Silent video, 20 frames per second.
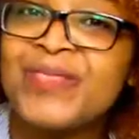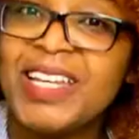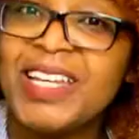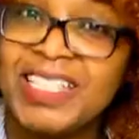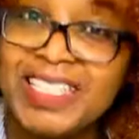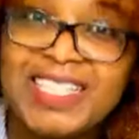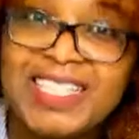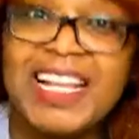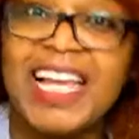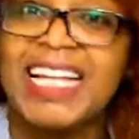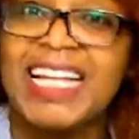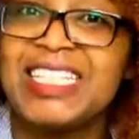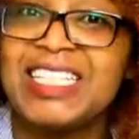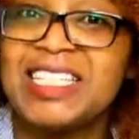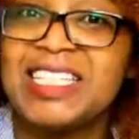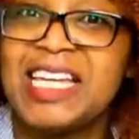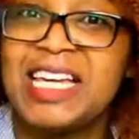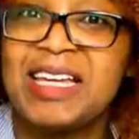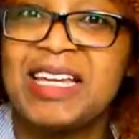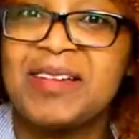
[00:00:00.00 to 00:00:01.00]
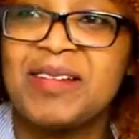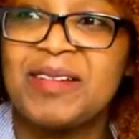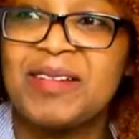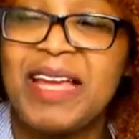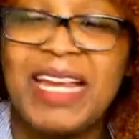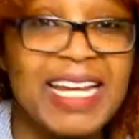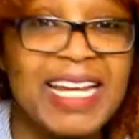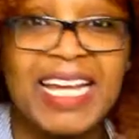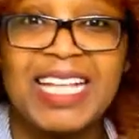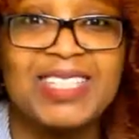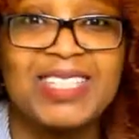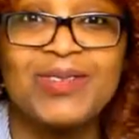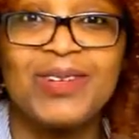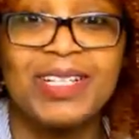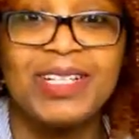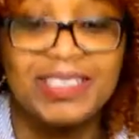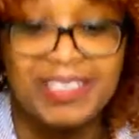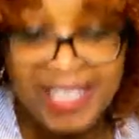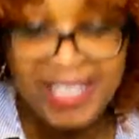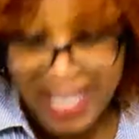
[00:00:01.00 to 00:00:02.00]
it's lunchtime and guess
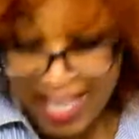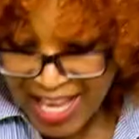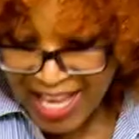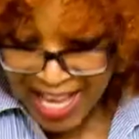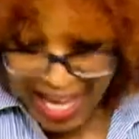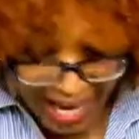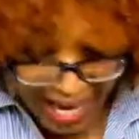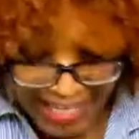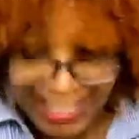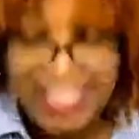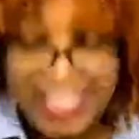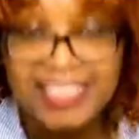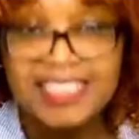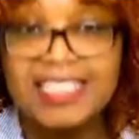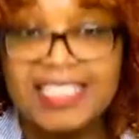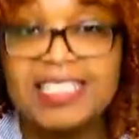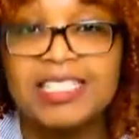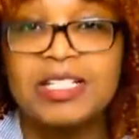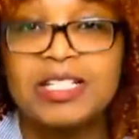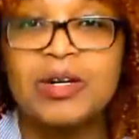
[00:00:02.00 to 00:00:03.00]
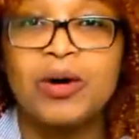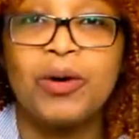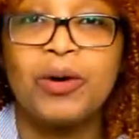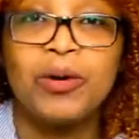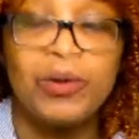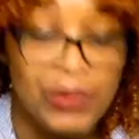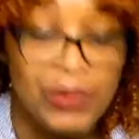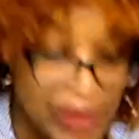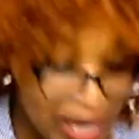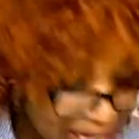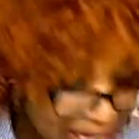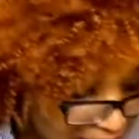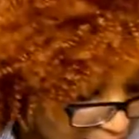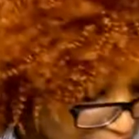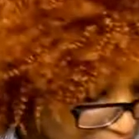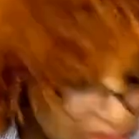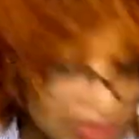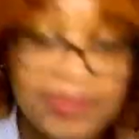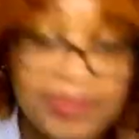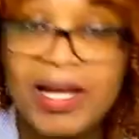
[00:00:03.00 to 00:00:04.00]
what? I can just go run,
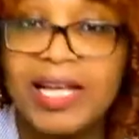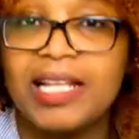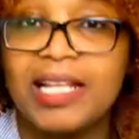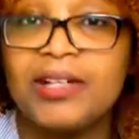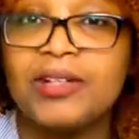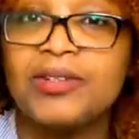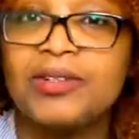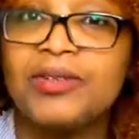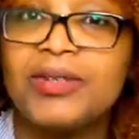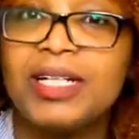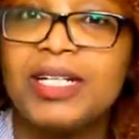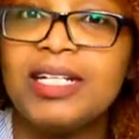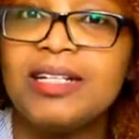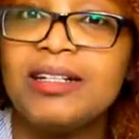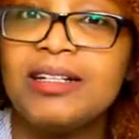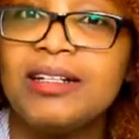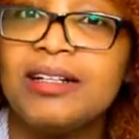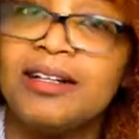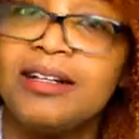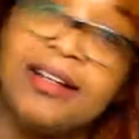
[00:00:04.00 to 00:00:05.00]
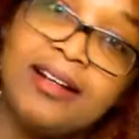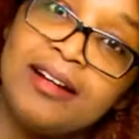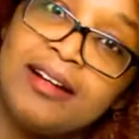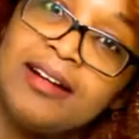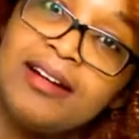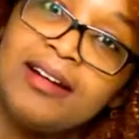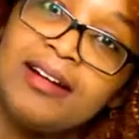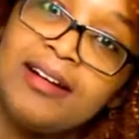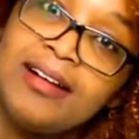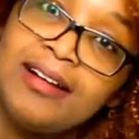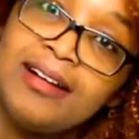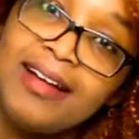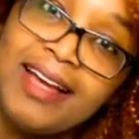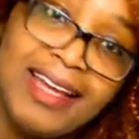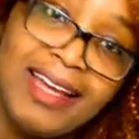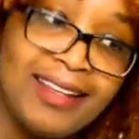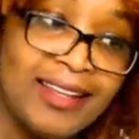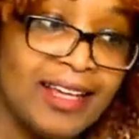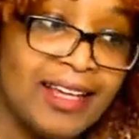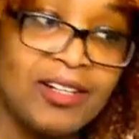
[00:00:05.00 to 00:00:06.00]
do my laundry
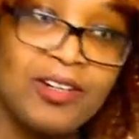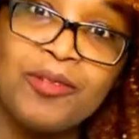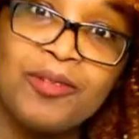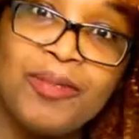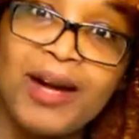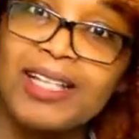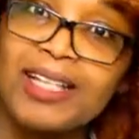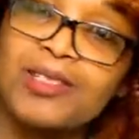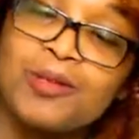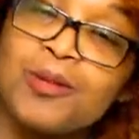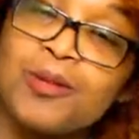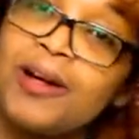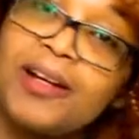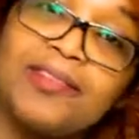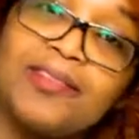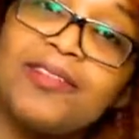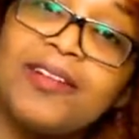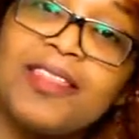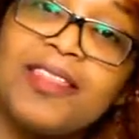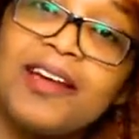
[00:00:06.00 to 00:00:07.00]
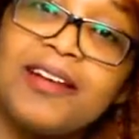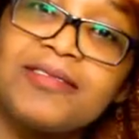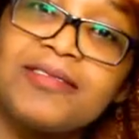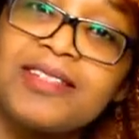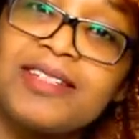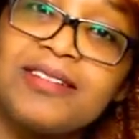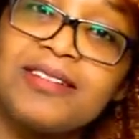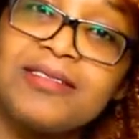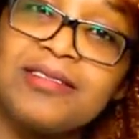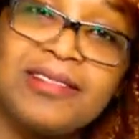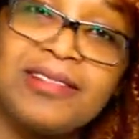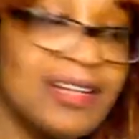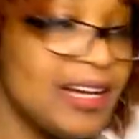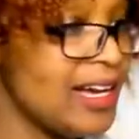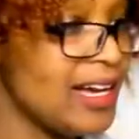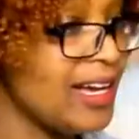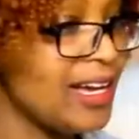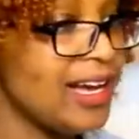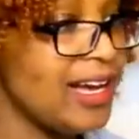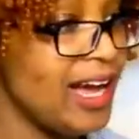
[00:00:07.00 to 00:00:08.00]
and then go back to work for the afternoon.
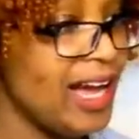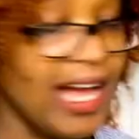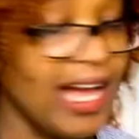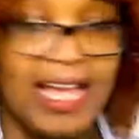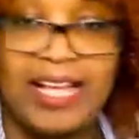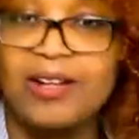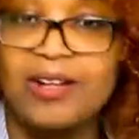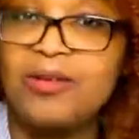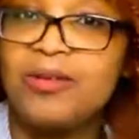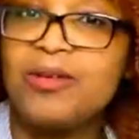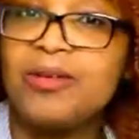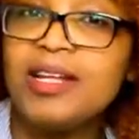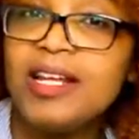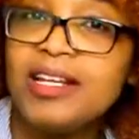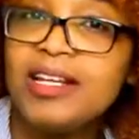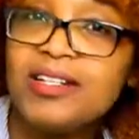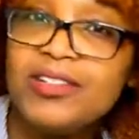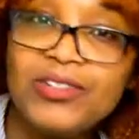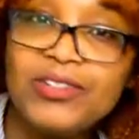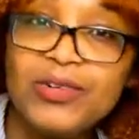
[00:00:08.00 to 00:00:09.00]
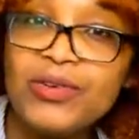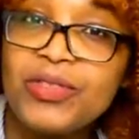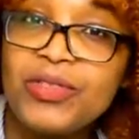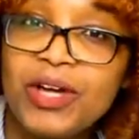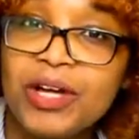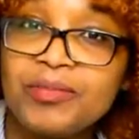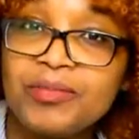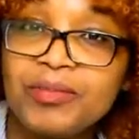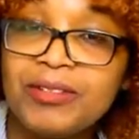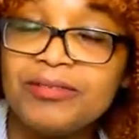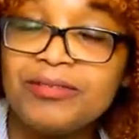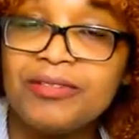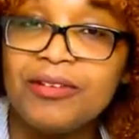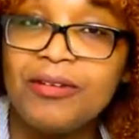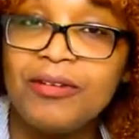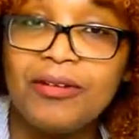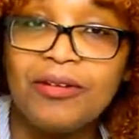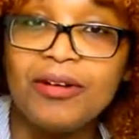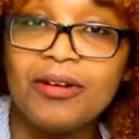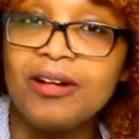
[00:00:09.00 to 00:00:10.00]
I couldn't do that
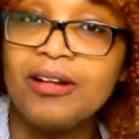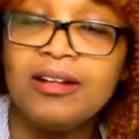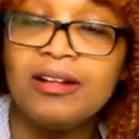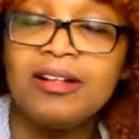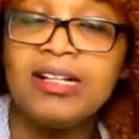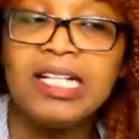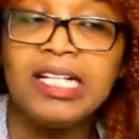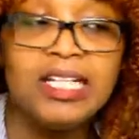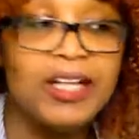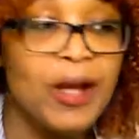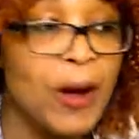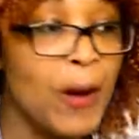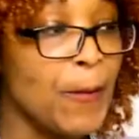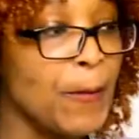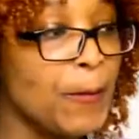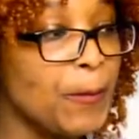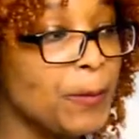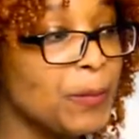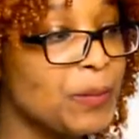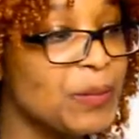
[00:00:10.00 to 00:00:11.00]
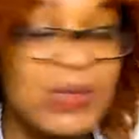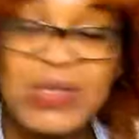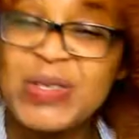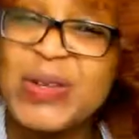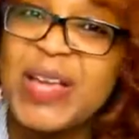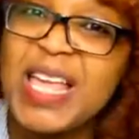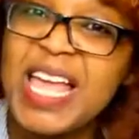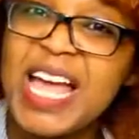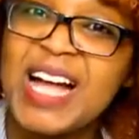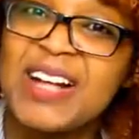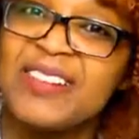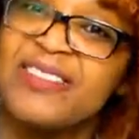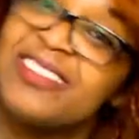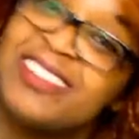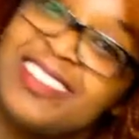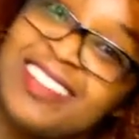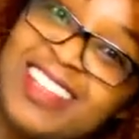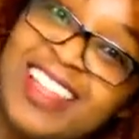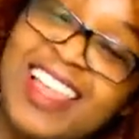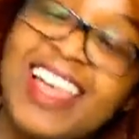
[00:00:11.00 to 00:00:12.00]
before. No. So yeah,
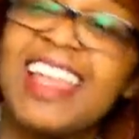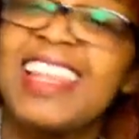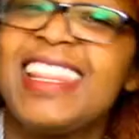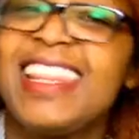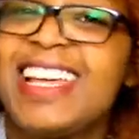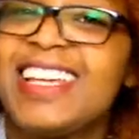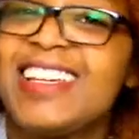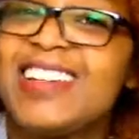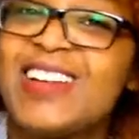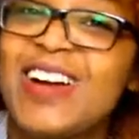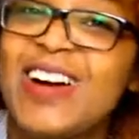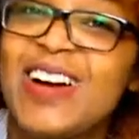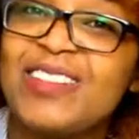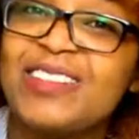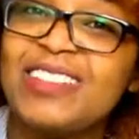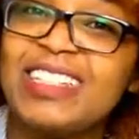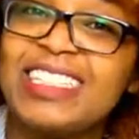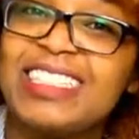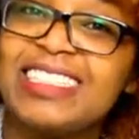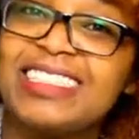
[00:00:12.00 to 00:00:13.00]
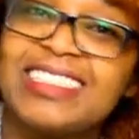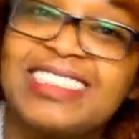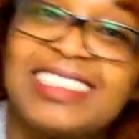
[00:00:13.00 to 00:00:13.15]
thank you, COVID.